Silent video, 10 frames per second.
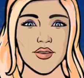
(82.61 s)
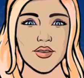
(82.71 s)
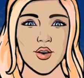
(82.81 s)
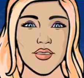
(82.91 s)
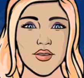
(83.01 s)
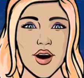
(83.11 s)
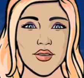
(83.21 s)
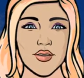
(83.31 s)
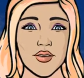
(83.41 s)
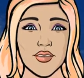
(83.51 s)
devotes
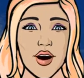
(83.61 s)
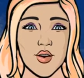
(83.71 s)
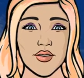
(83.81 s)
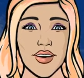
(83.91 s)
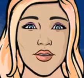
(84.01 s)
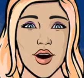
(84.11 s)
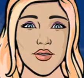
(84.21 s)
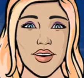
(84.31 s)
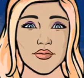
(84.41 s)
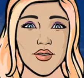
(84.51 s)
five of its 14
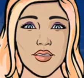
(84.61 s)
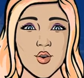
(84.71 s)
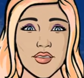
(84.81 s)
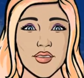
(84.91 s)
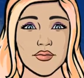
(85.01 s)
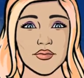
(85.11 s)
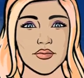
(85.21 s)
volumes to Hooke.